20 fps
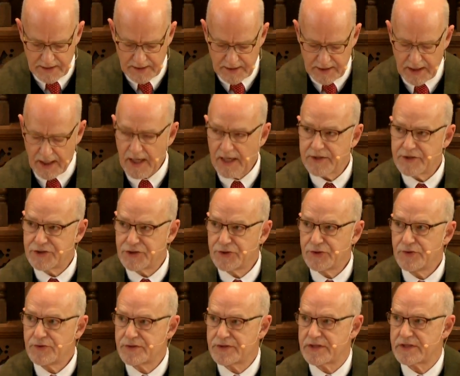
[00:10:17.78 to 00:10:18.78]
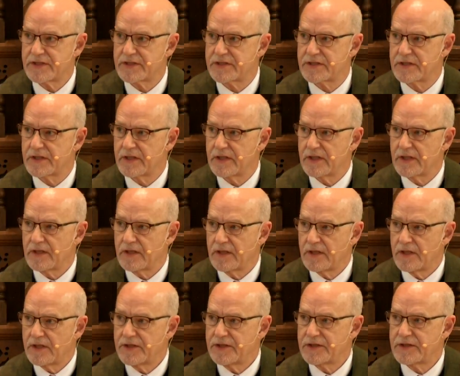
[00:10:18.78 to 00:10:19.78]
God chooses
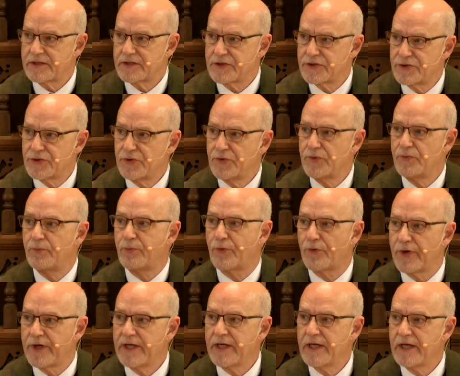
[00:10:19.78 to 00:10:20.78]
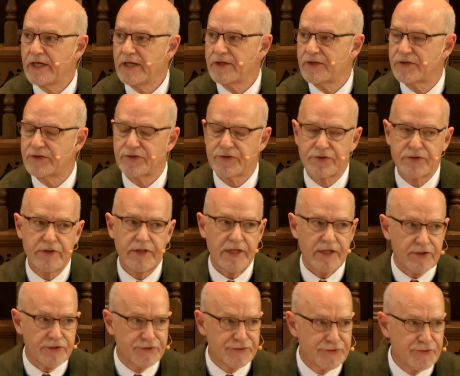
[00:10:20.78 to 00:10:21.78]
to bring
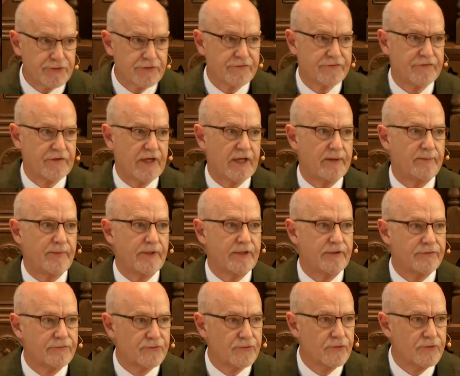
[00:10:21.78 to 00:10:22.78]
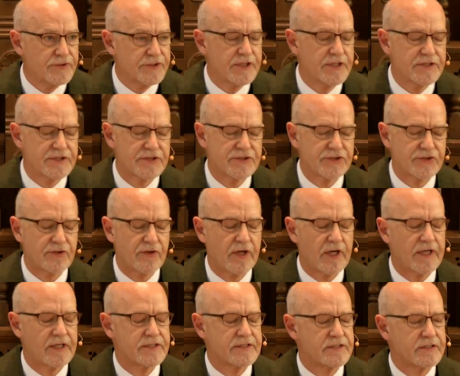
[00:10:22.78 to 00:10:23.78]
into the family through Jesus
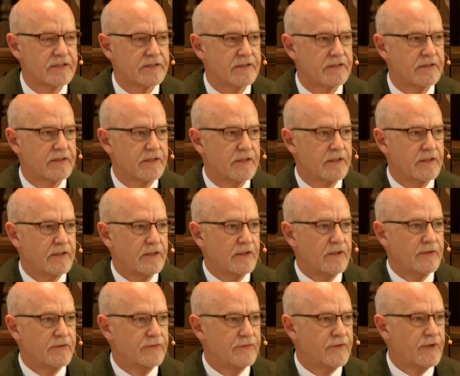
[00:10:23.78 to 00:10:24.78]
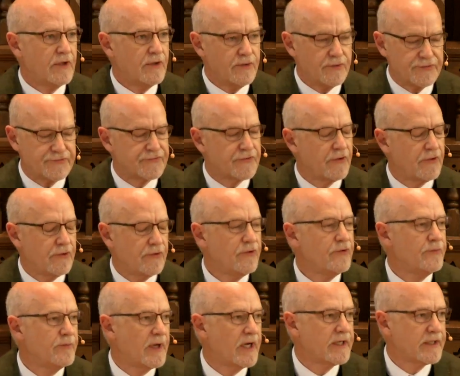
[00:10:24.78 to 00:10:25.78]
Christ those
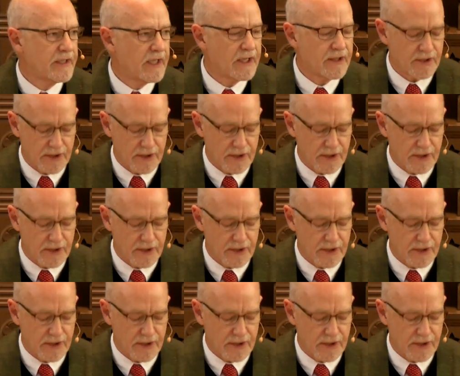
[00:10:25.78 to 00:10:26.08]
who might not